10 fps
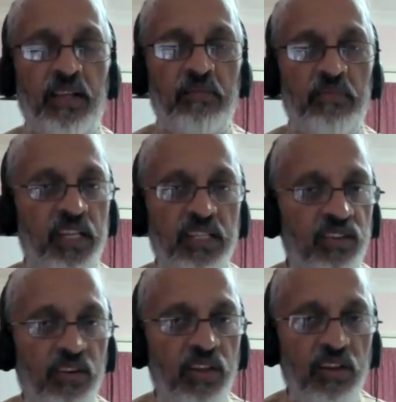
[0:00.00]
But it's
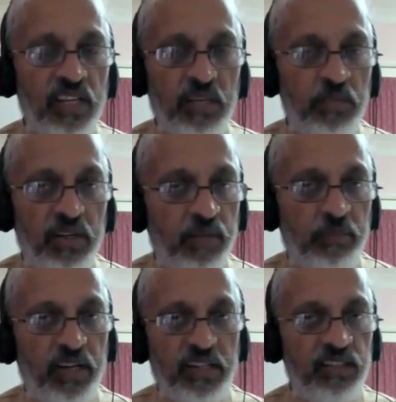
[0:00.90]
no longer about
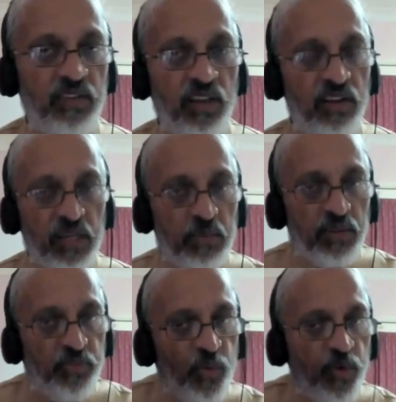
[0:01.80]
repression, no longer
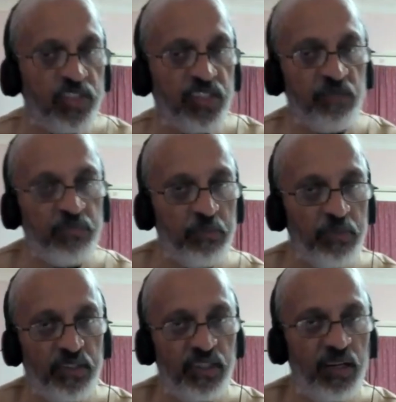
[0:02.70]
about forcing
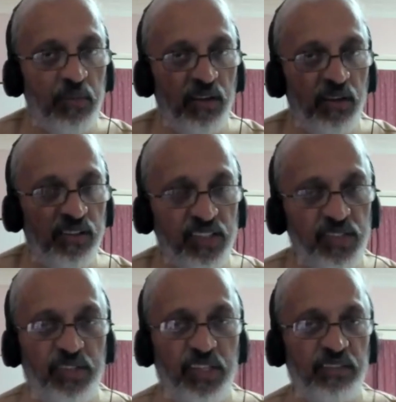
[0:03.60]
people to come along
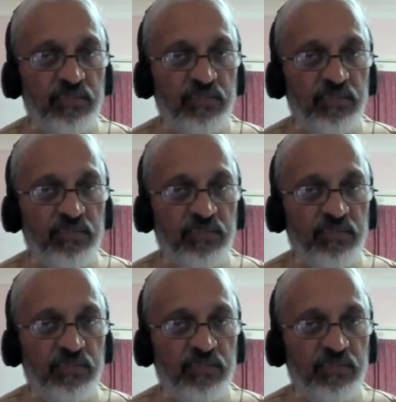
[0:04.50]
this way.